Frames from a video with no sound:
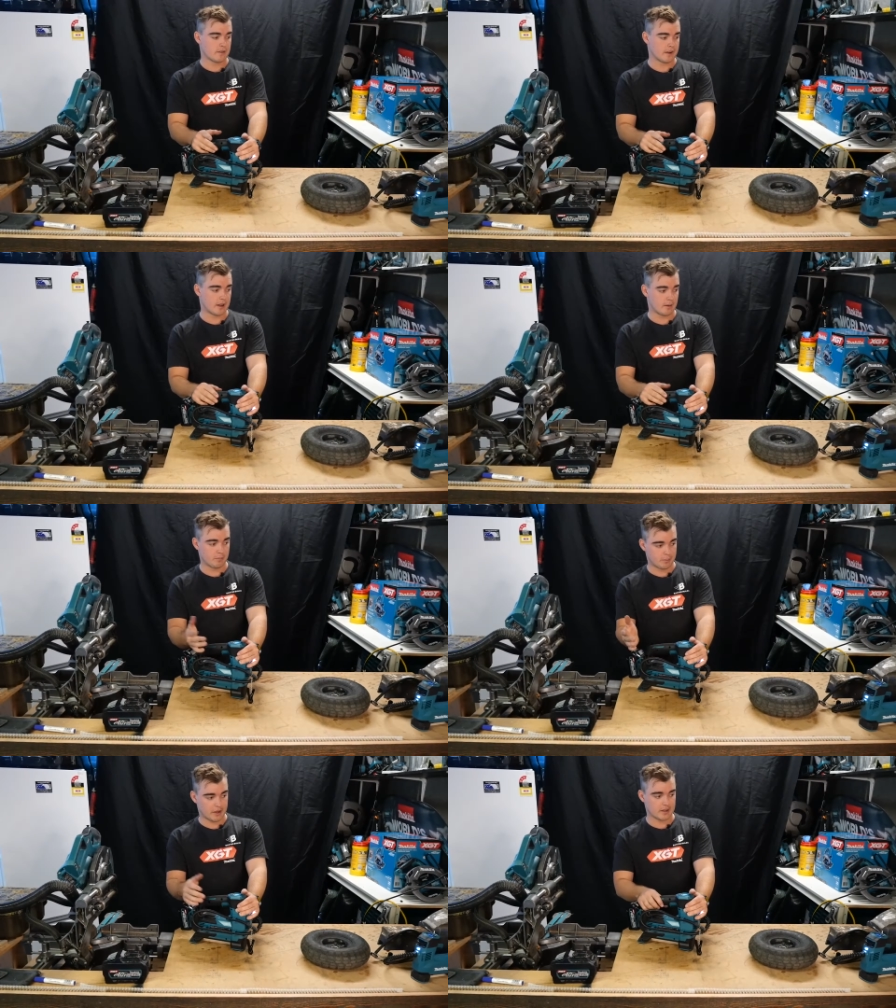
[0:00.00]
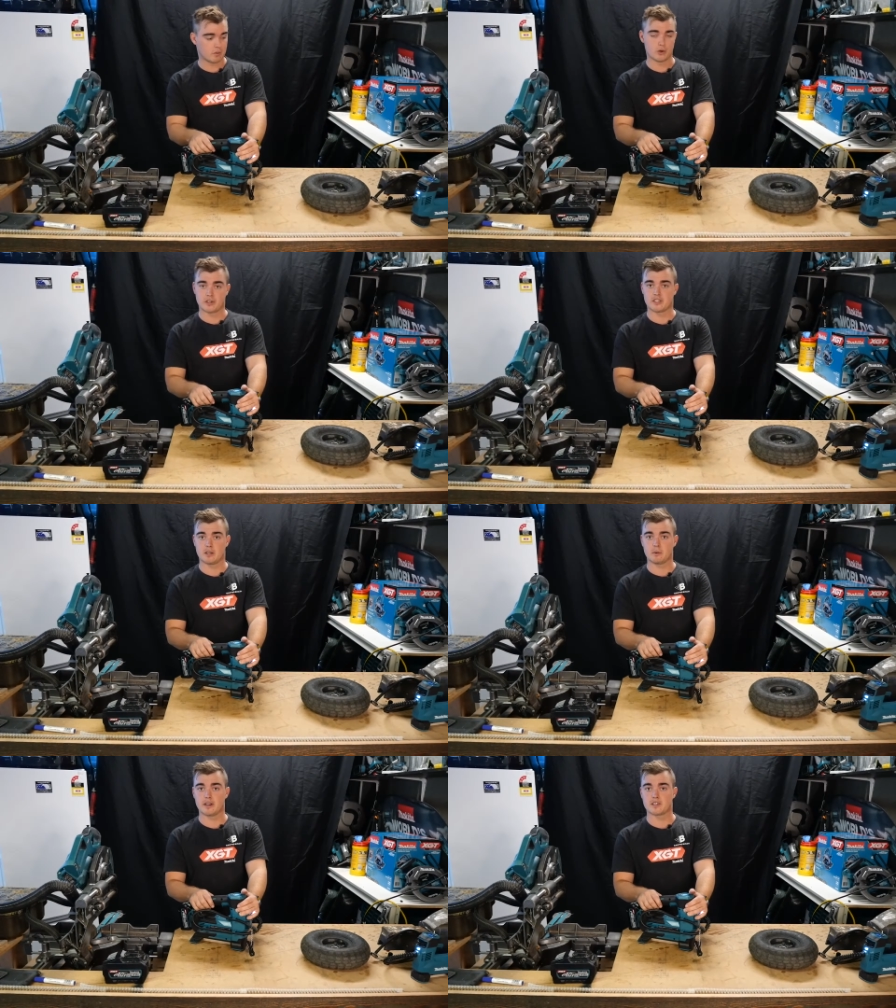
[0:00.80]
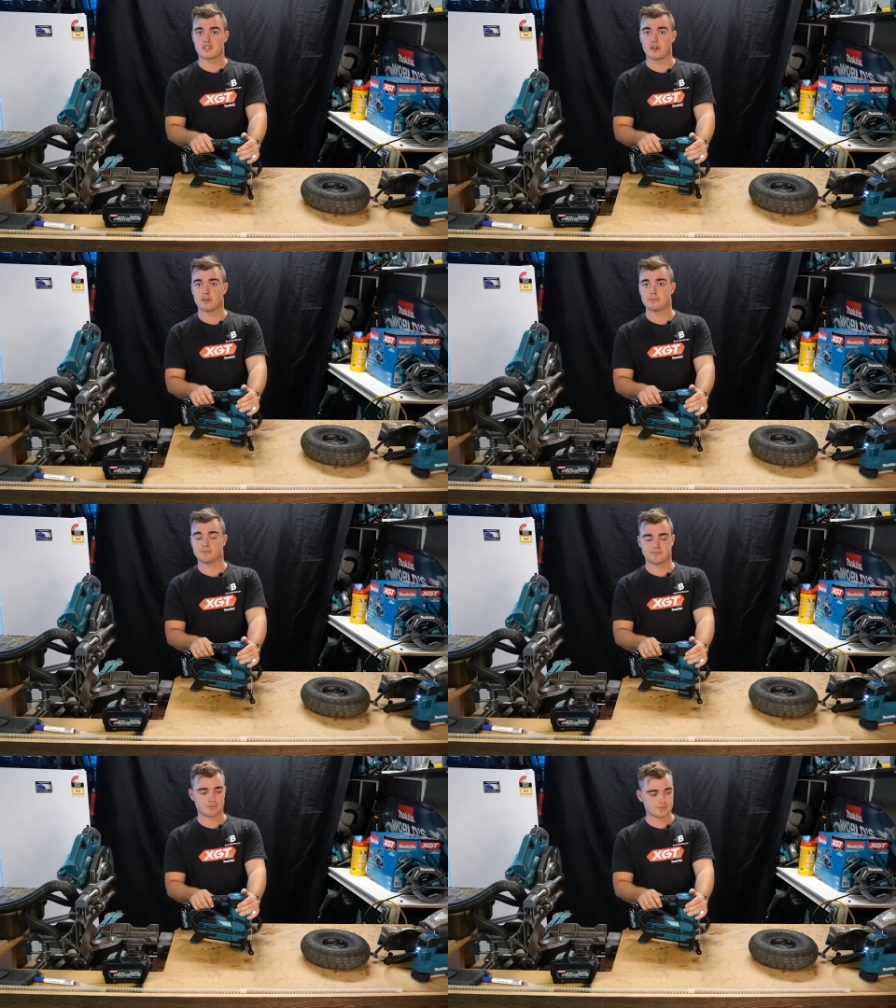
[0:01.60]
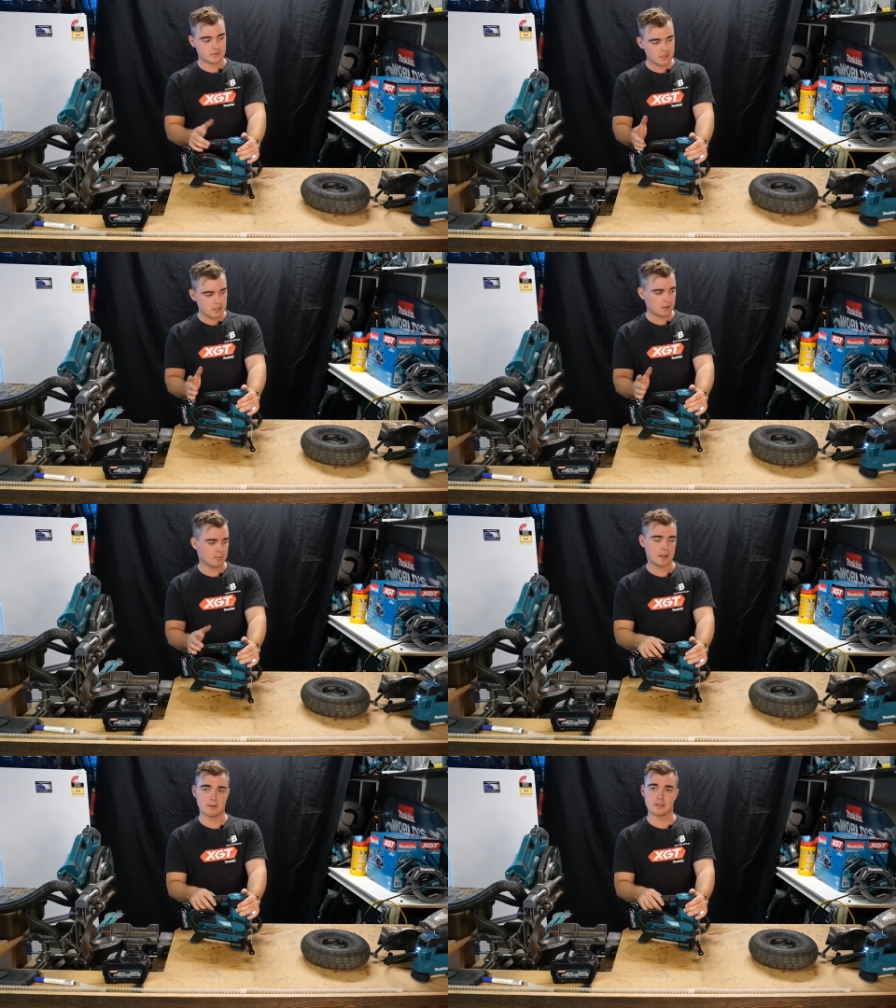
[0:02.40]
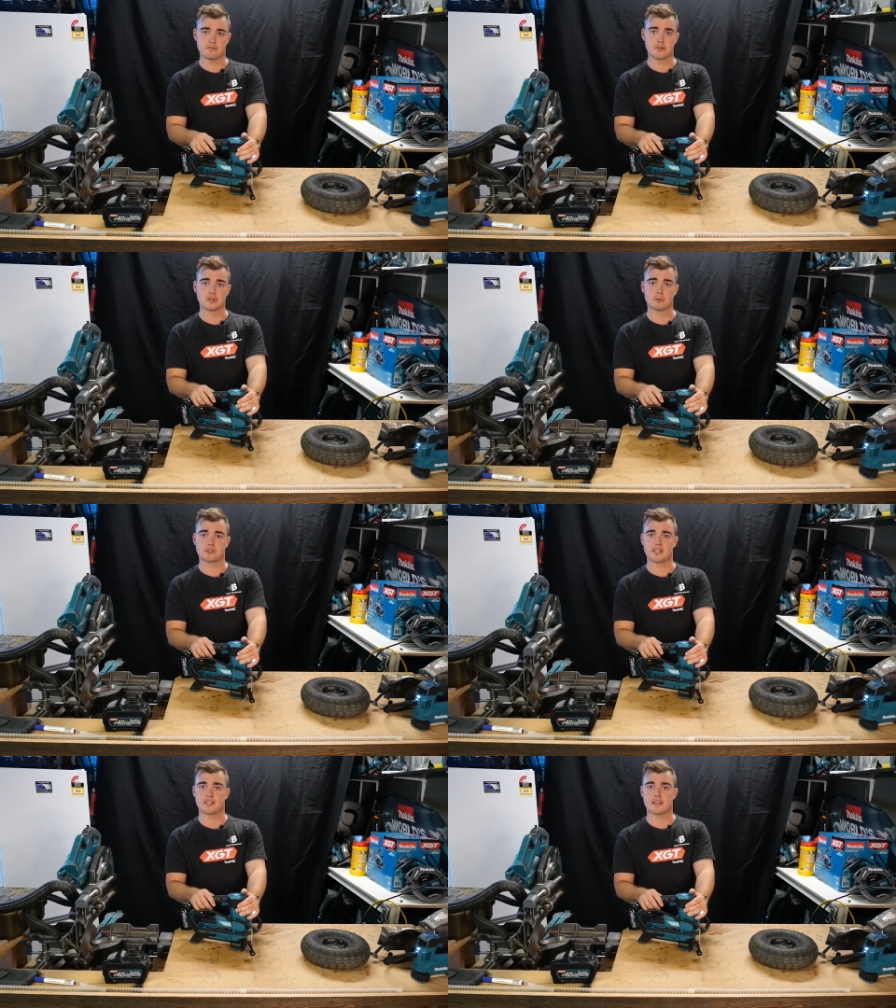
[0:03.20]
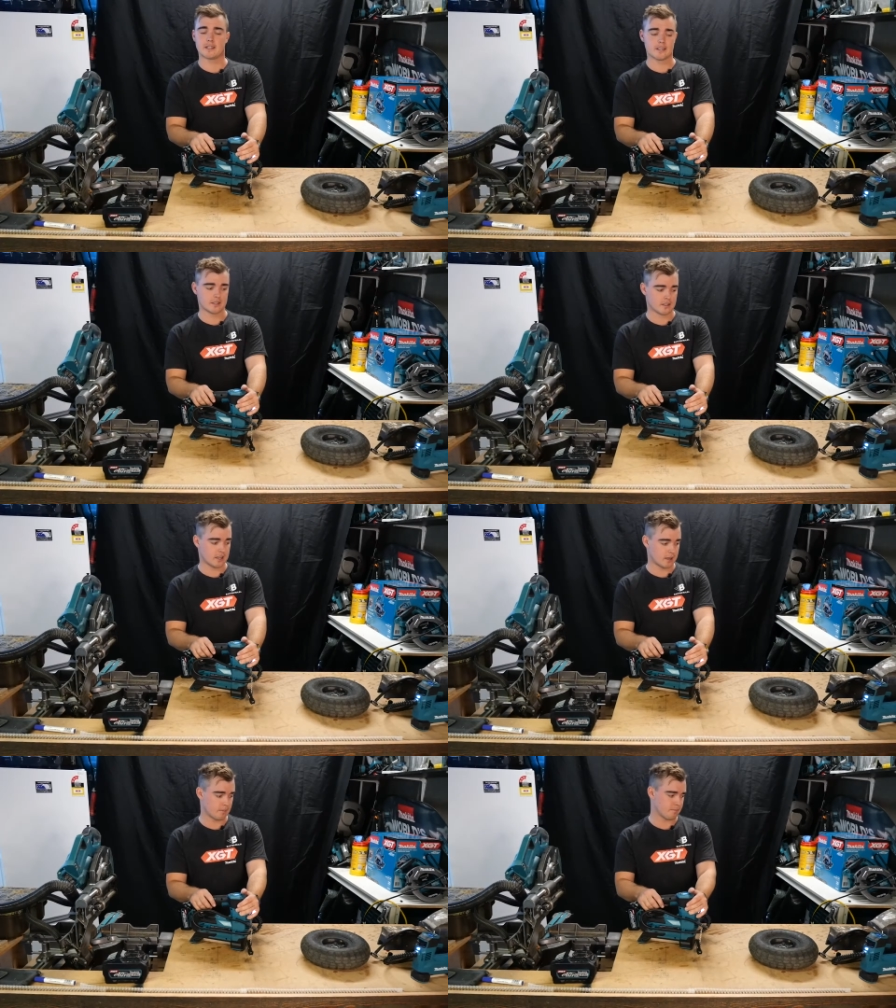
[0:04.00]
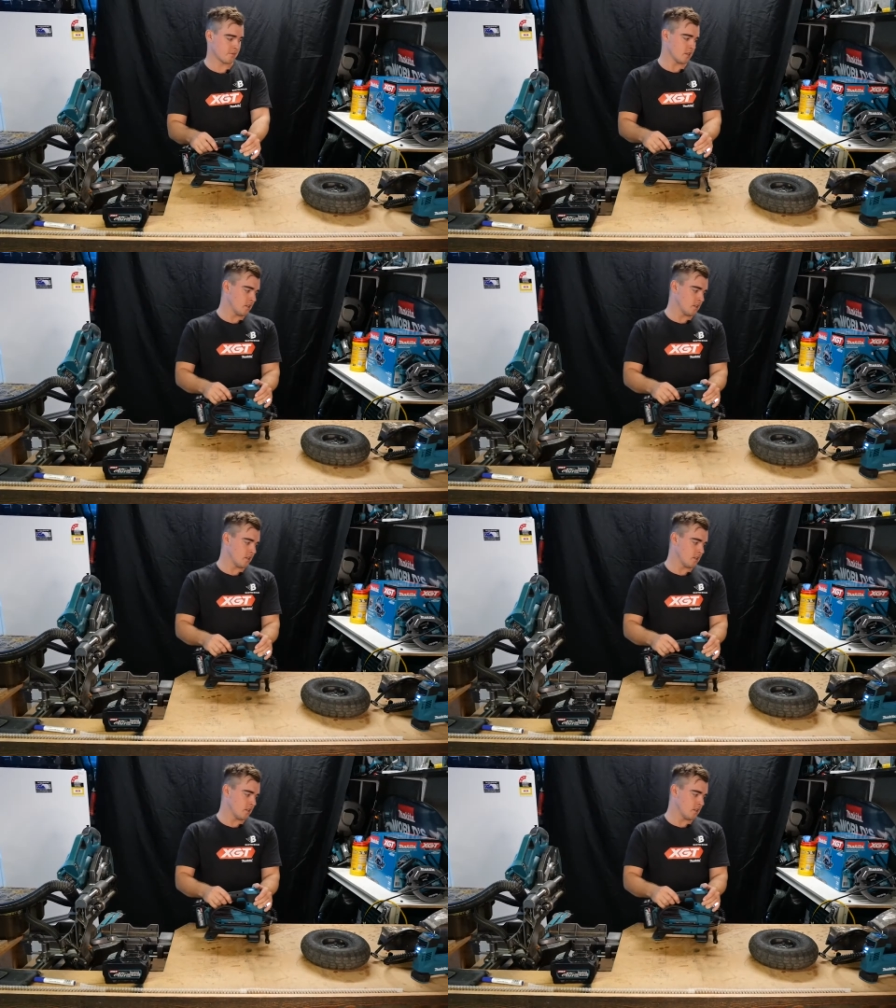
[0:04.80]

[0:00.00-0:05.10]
Um, but it works anyway, so maybe in the future we'll see that again. Um,